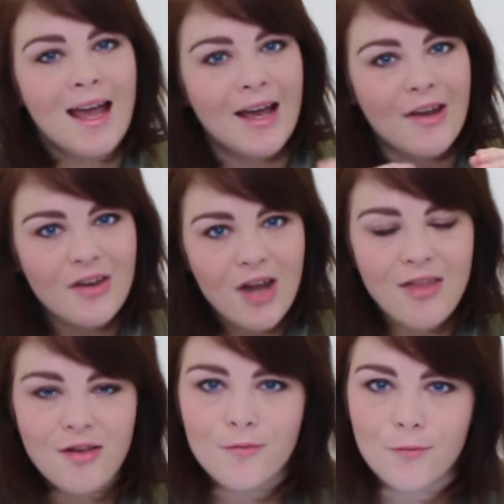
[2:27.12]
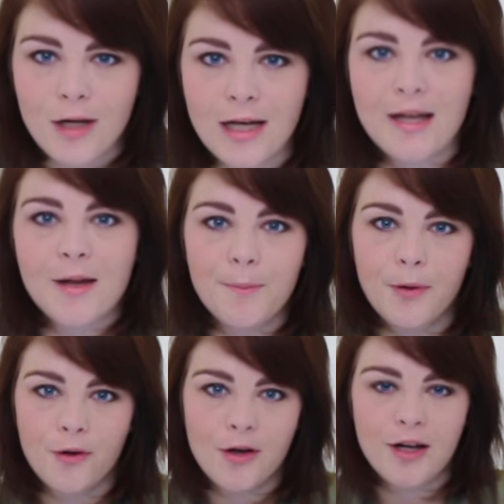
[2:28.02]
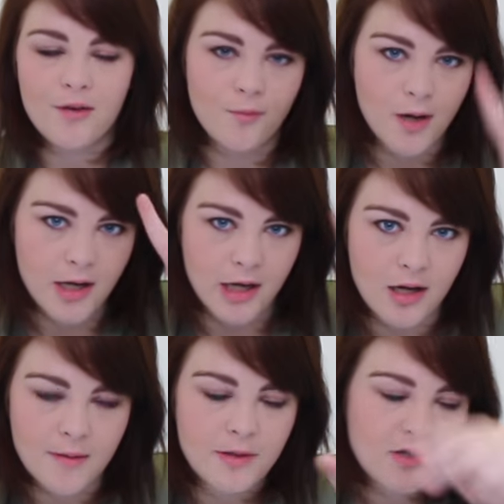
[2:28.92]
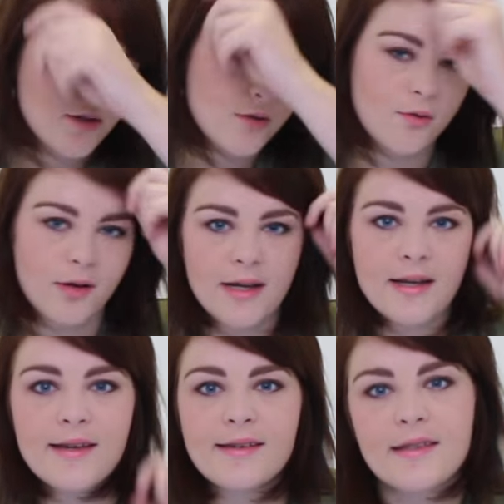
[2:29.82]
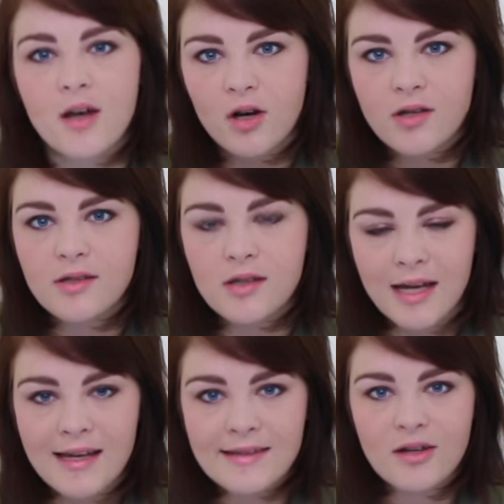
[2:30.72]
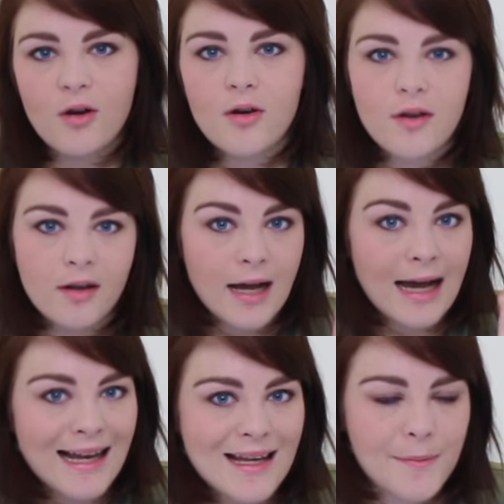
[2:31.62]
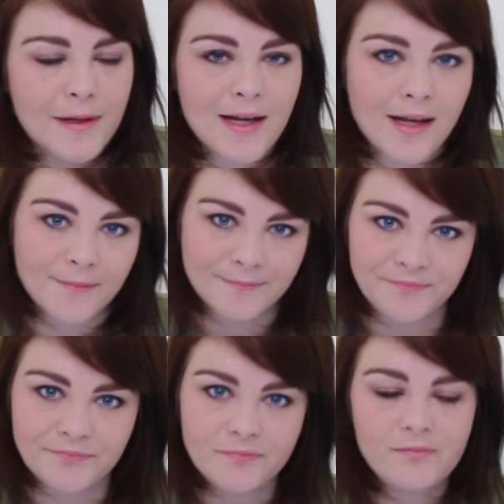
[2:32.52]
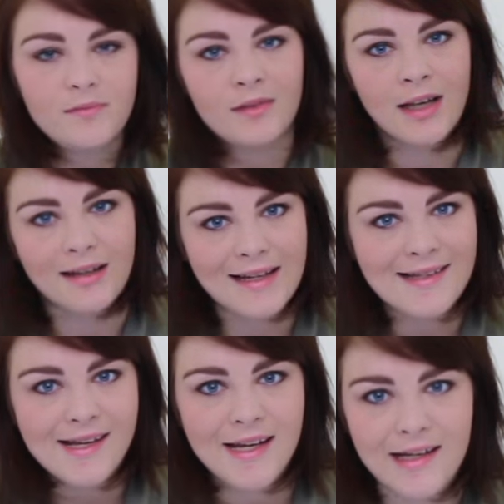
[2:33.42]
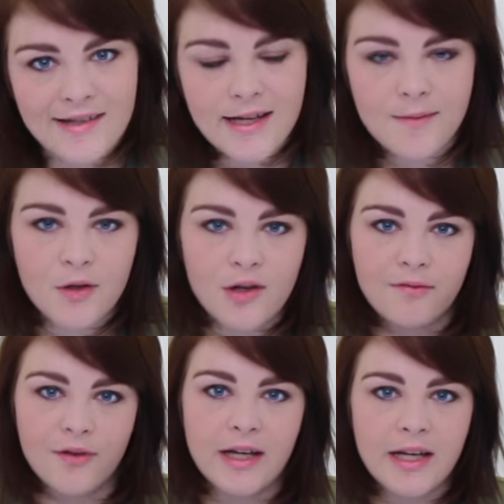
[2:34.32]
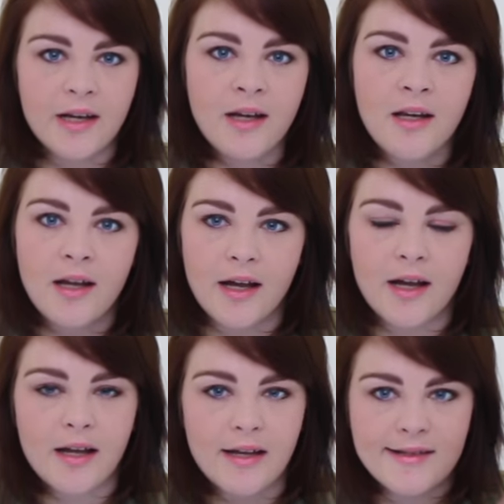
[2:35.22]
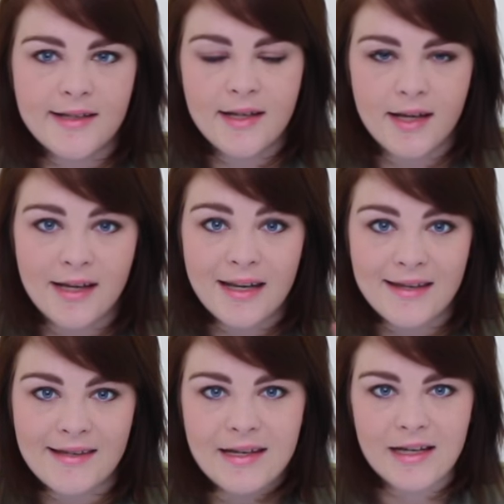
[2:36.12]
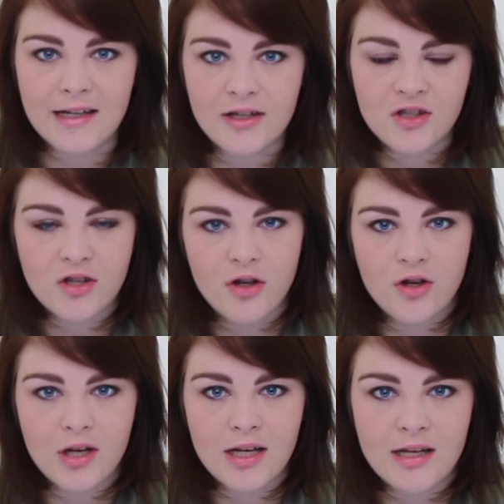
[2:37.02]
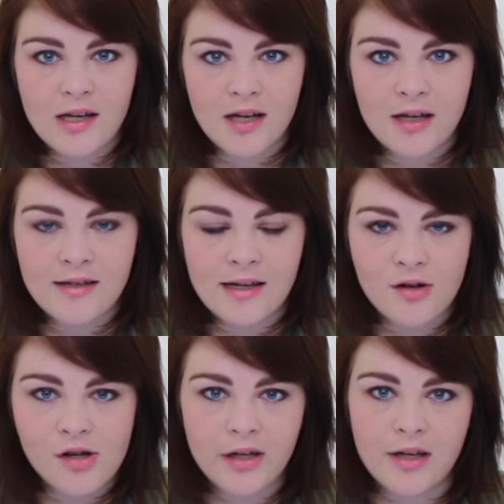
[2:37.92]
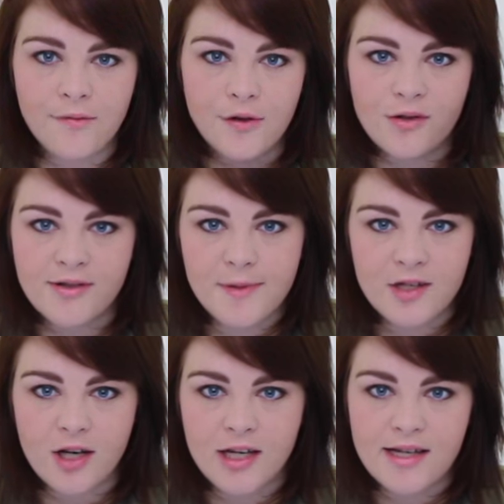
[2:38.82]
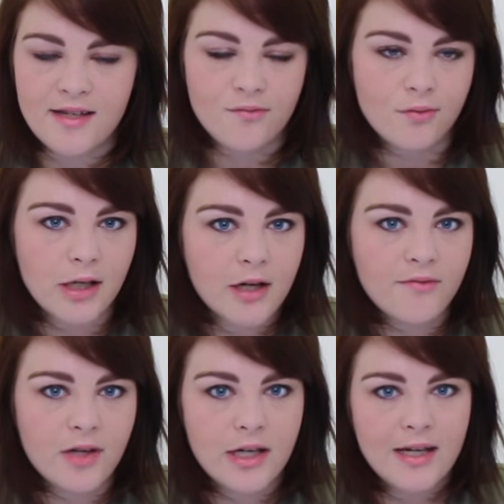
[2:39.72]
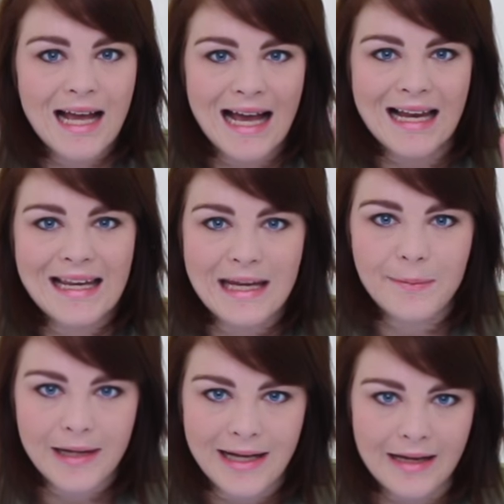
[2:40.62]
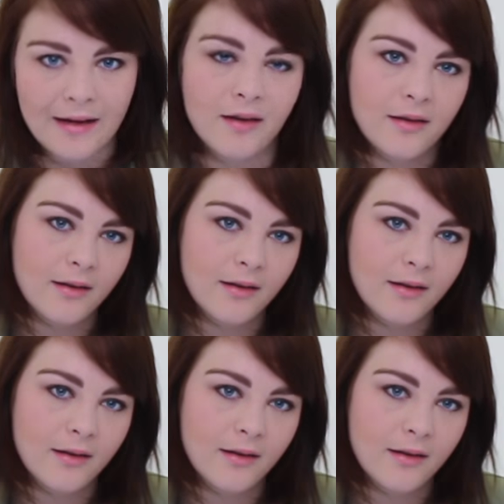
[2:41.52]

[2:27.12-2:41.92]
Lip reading: Another really important one, number 2, is called Alipay. That's the English name, you can find it. It is in English, so you can download it if you don't speak Chinese. Really convenient, Alipay.